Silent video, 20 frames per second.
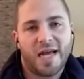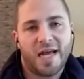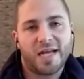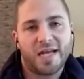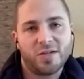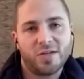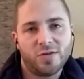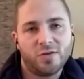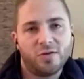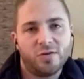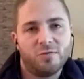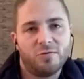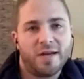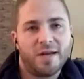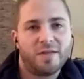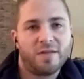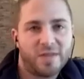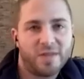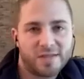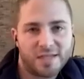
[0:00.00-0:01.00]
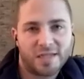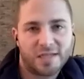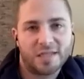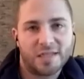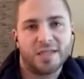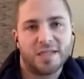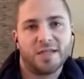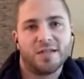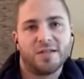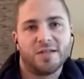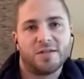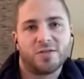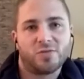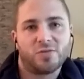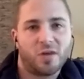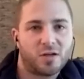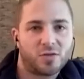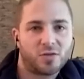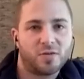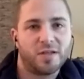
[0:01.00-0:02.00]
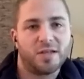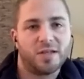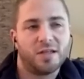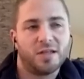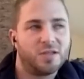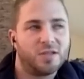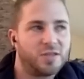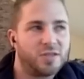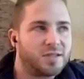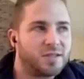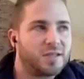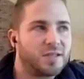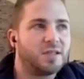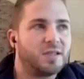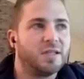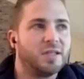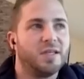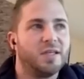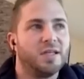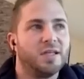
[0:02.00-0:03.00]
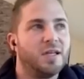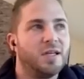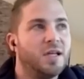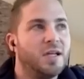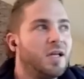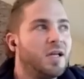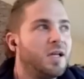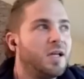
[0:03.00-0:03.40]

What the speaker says: that I do metaphysically and structurally and logistically. And